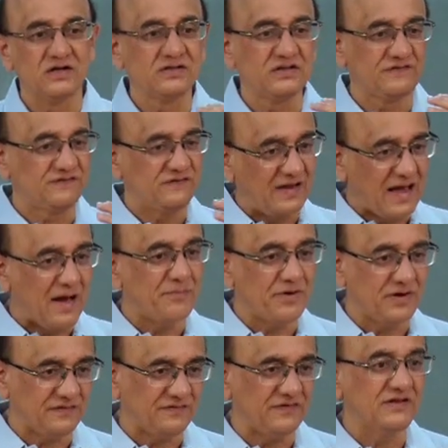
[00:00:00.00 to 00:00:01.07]
the
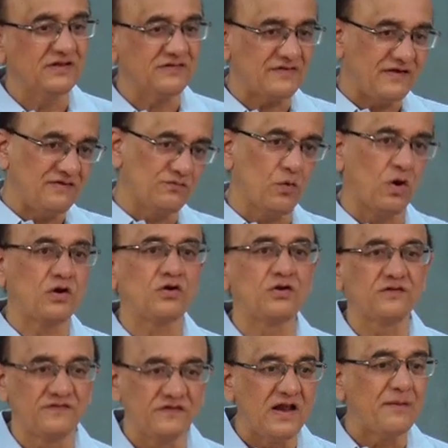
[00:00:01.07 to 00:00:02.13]
syllabus in the sense what
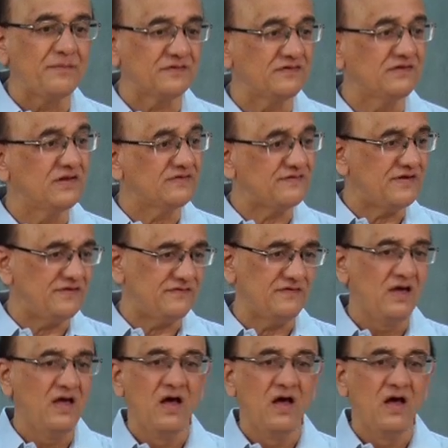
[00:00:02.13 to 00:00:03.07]
syllabus in the sense